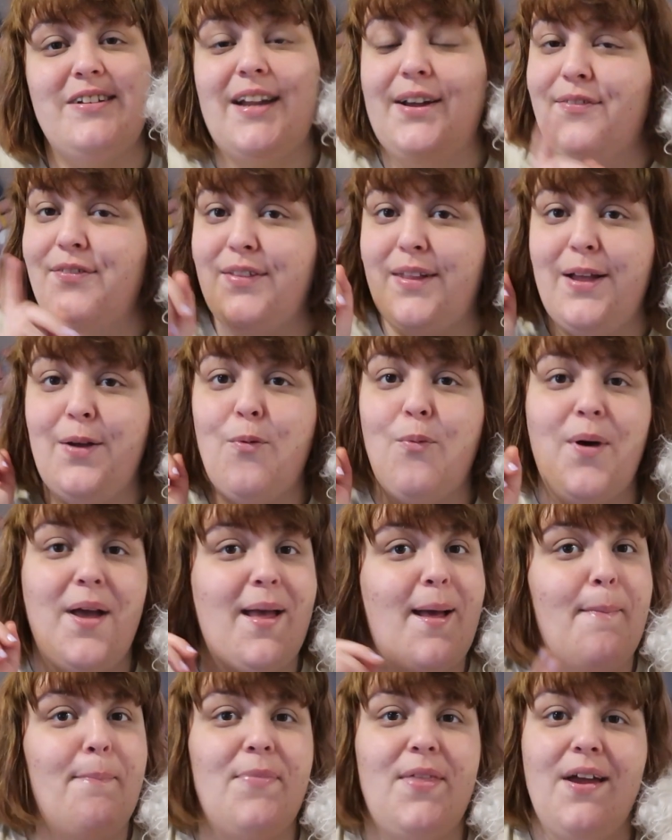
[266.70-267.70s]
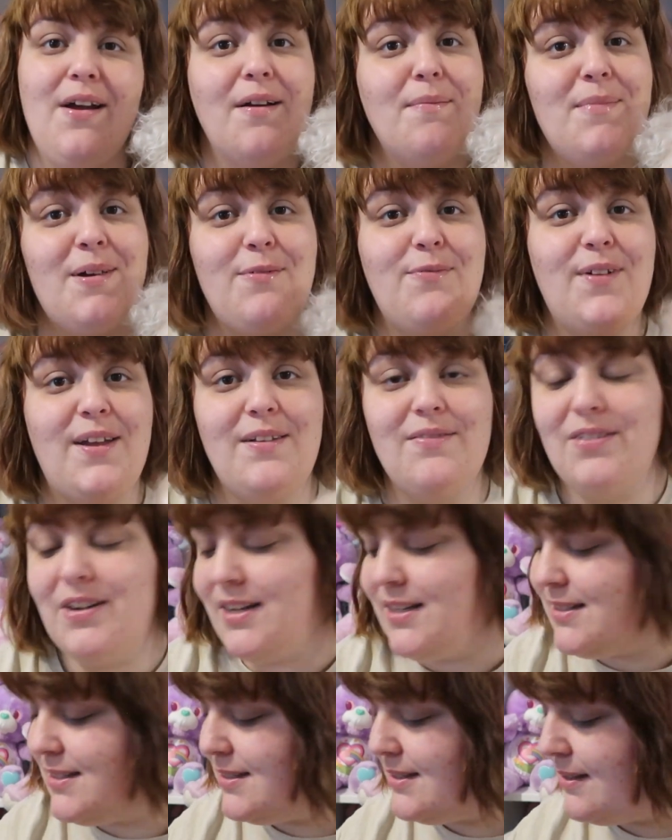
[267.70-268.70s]
definitely way up there in my
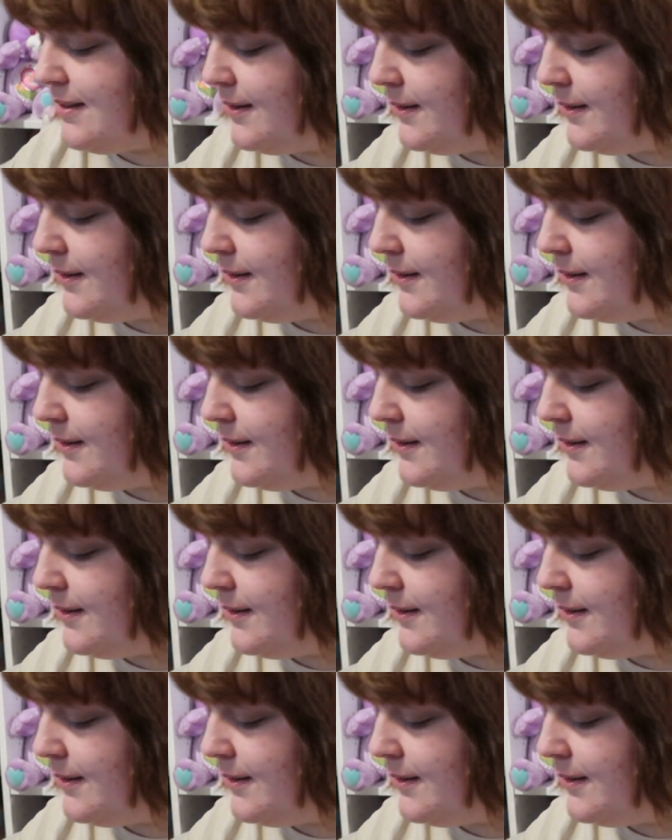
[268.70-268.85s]
favorites.